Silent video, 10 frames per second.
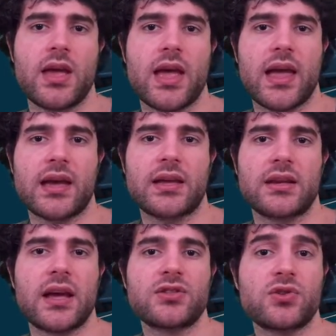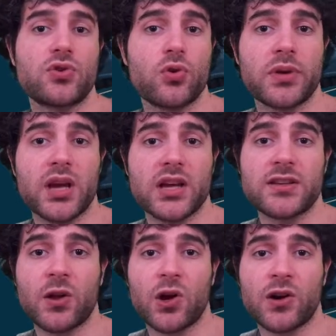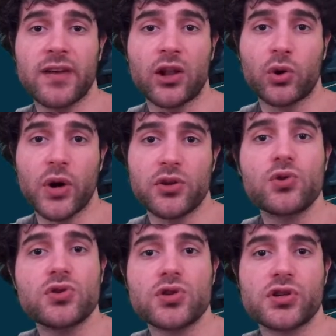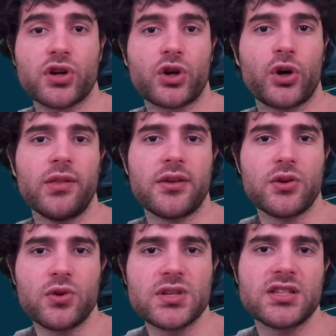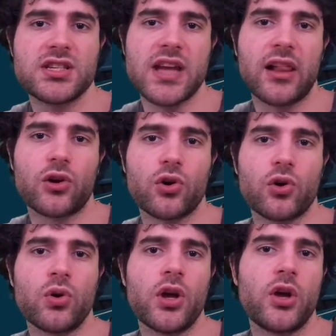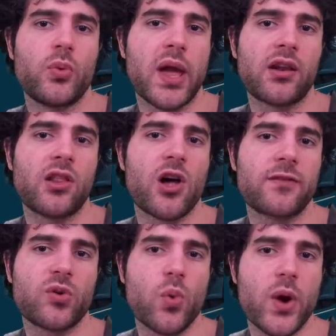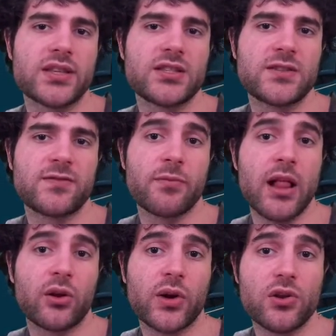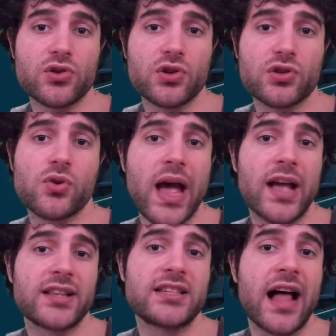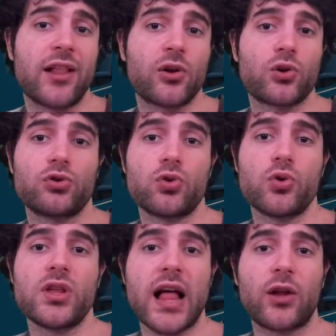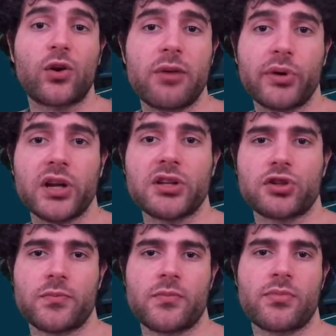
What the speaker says: And as you know, because a lot of Algorand users are currently using gAlgo, we had a lot of requests from Algorand users to add gAlgo to the Algorand bridge.